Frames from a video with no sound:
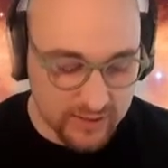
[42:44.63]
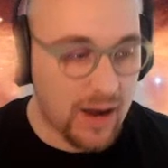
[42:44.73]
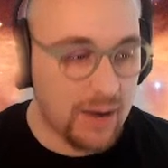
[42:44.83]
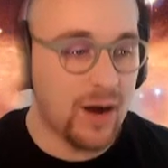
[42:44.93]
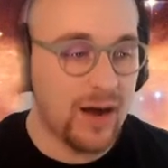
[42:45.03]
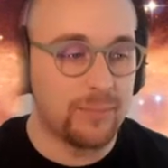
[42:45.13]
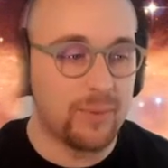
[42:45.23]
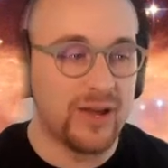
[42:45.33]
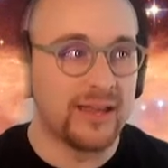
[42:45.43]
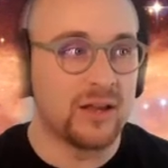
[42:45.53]
I might put
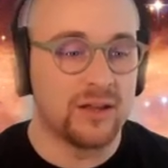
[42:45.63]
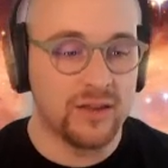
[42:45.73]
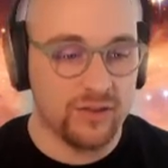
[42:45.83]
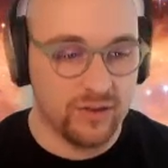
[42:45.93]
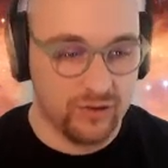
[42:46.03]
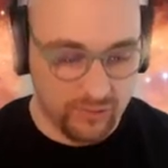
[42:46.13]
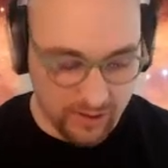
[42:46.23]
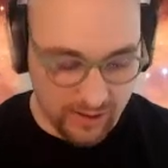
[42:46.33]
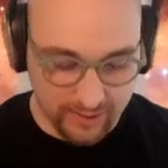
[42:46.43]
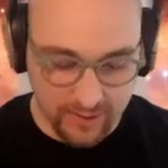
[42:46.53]
in another new
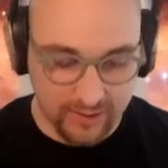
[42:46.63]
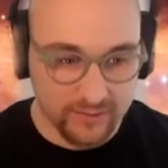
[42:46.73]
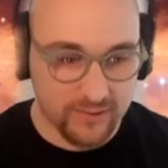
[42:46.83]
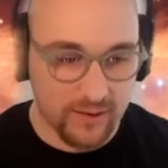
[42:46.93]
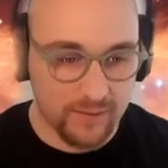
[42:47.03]
line like so.